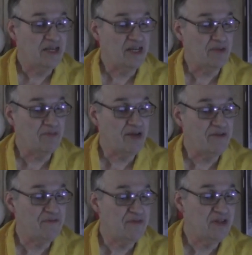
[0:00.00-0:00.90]
In a
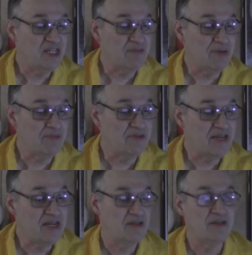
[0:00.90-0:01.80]
brief to be
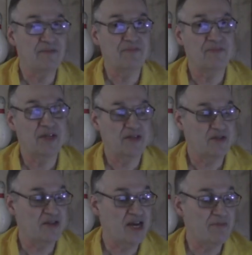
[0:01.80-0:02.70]
presented
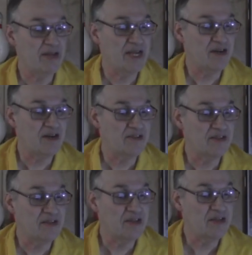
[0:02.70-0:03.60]
to Don Blenkarn's
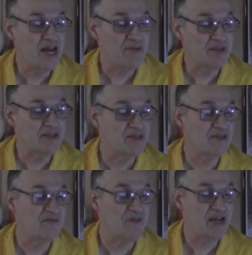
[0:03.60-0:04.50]
Commons
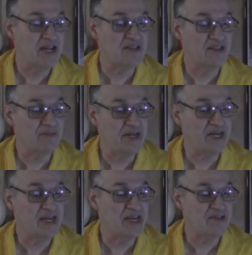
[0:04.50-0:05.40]
Finance
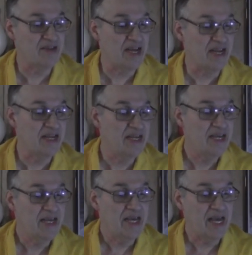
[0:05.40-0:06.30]
Committee last night,
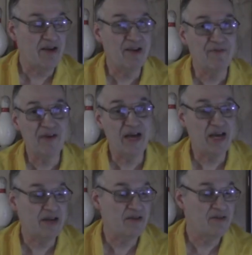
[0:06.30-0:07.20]
Harry
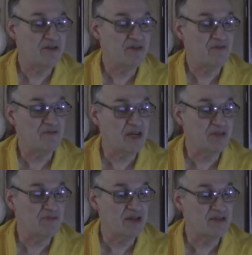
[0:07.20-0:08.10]
Fine,
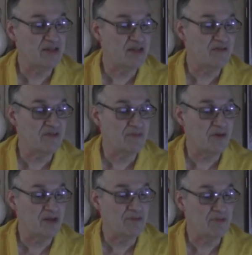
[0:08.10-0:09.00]
Vice President of the
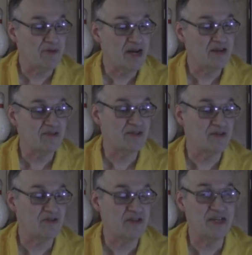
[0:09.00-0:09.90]
Bowling Proprietors
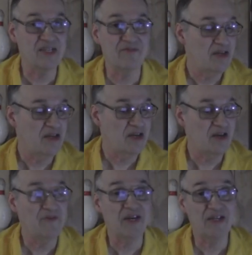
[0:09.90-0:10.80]
Association
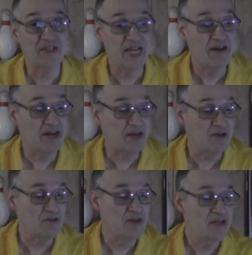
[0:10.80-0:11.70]
of
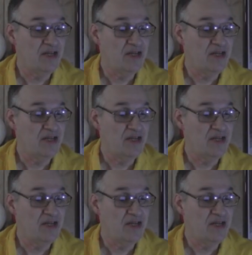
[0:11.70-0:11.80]
Ontario,